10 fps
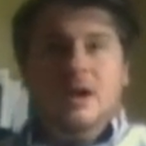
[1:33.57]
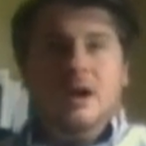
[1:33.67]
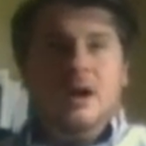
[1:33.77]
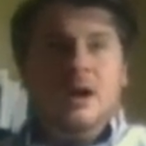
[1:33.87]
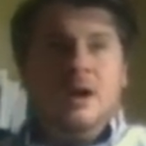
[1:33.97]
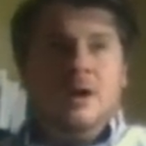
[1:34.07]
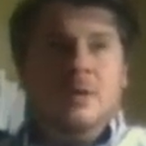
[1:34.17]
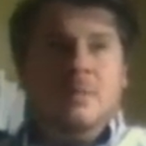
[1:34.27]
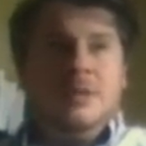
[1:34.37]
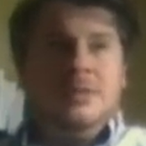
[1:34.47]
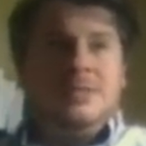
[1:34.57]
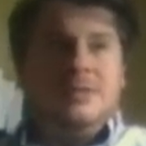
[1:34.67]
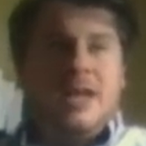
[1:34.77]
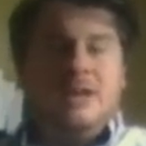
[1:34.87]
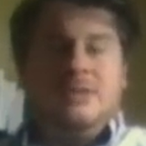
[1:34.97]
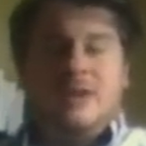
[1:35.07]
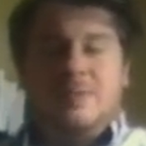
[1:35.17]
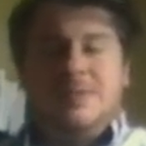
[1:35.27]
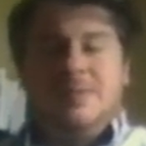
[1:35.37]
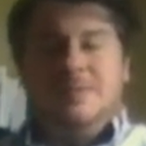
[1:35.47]
And so that
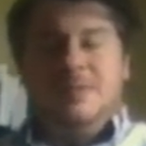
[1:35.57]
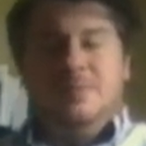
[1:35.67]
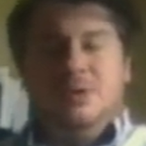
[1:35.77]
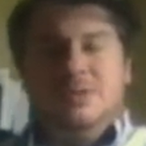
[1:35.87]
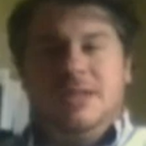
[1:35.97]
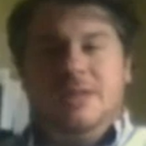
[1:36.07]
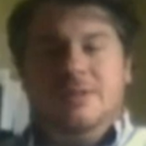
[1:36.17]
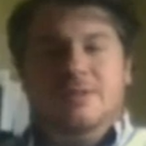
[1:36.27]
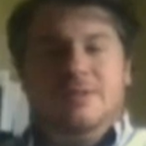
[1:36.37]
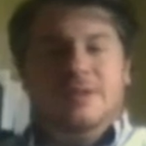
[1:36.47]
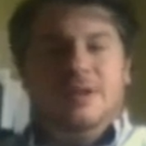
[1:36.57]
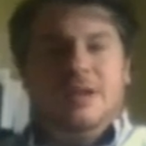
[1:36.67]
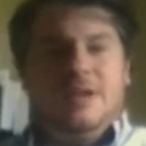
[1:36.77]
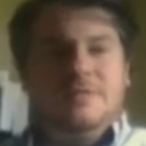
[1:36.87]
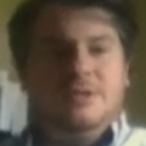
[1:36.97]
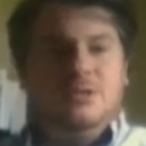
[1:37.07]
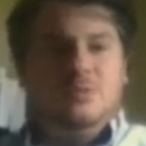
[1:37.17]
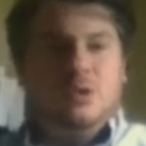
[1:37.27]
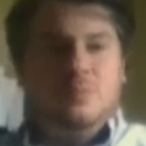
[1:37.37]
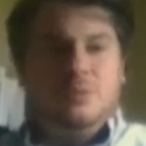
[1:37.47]
drops September 10th. And then I have two
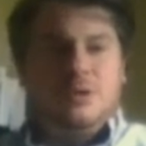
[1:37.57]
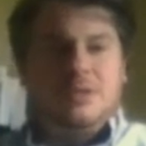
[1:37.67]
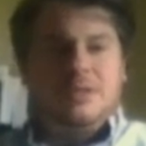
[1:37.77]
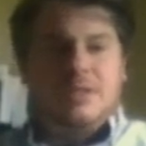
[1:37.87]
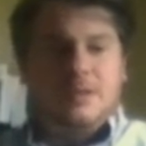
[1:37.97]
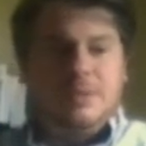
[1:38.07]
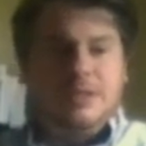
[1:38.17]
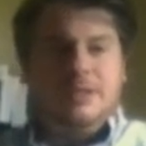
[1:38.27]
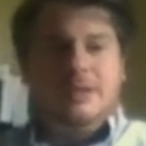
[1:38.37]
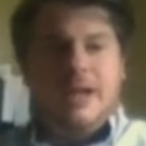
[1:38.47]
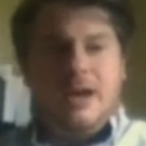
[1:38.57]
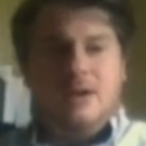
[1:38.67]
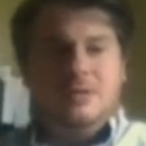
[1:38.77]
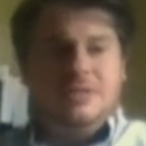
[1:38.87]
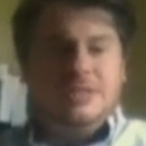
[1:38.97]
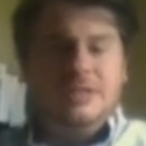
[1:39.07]
more books coming out.